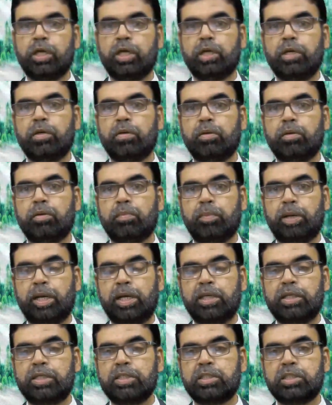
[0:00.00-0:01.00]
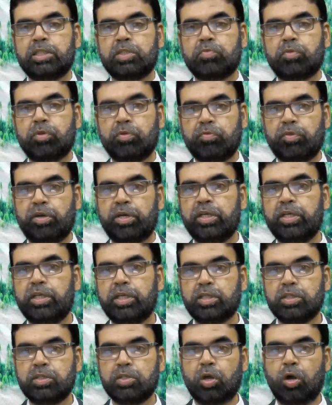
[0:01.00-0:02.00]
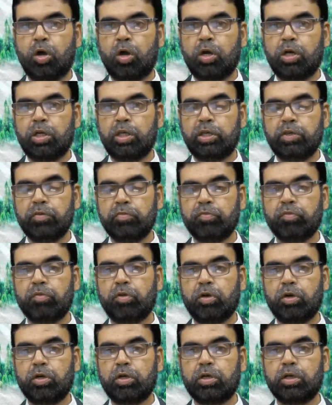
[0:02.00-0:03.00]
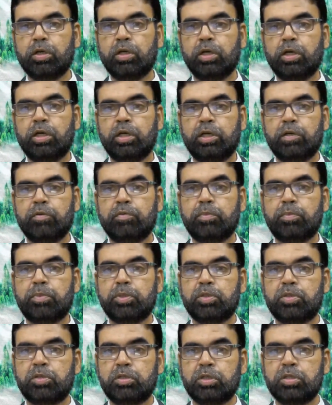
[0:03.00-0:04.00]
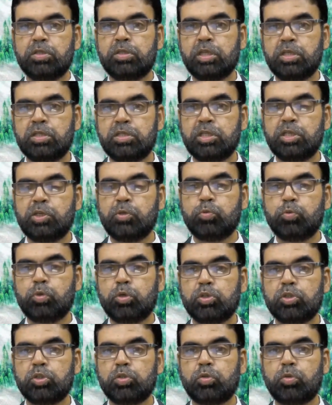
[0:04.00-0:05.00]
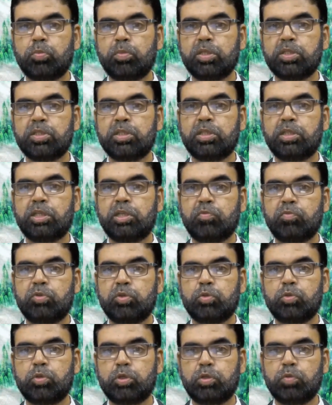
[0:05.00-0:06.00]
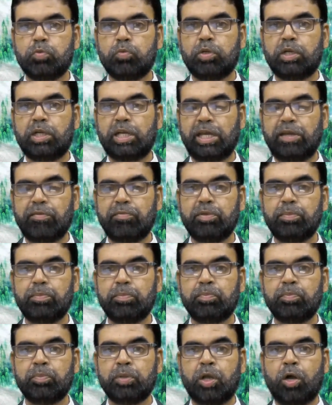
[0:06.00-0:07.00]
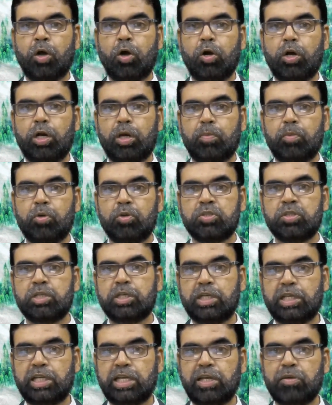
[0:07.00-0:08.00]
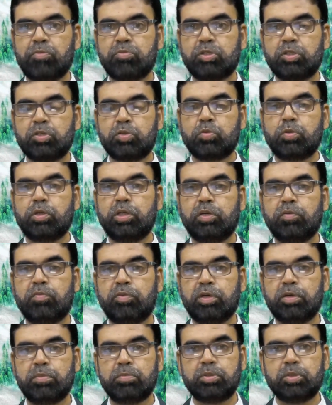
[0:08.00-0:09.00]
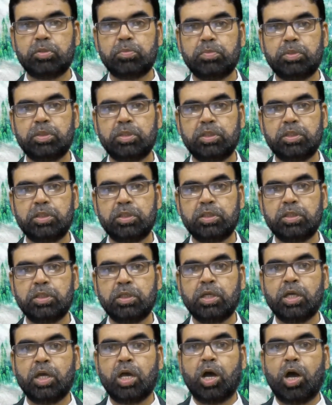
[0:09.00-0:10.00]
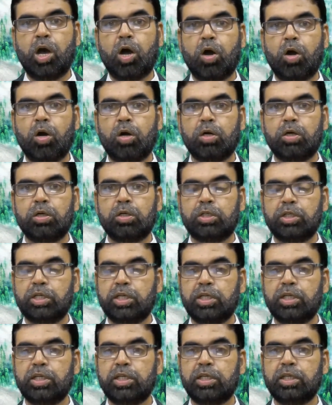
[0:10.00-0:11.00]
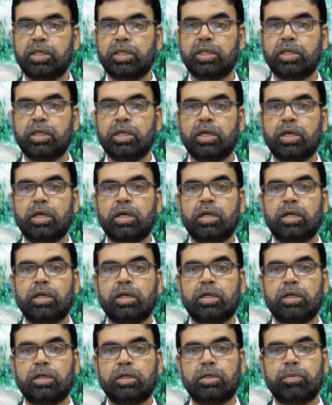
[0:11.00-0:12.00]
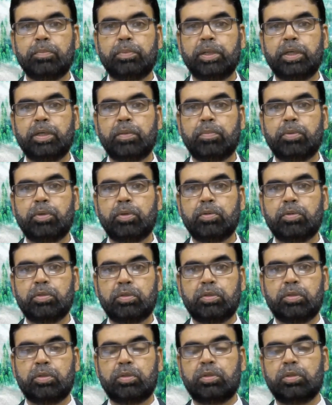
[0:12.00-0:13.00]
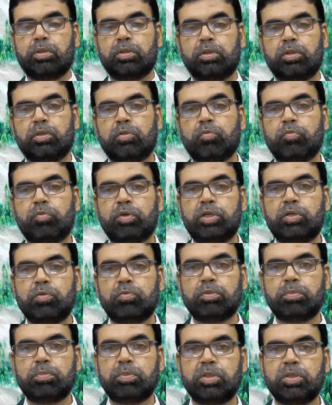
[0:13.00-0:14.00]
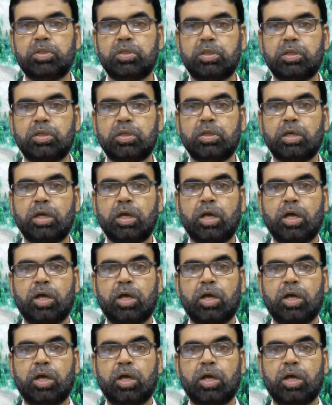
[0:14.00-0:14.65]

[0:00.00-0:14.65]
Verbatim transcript: in mild cases for 5 days, or if not, If the patient is sensitive to azithromycin, then we should give clavum or amoxic clav 625 mg BD or TID, depend upon the weight of the patient,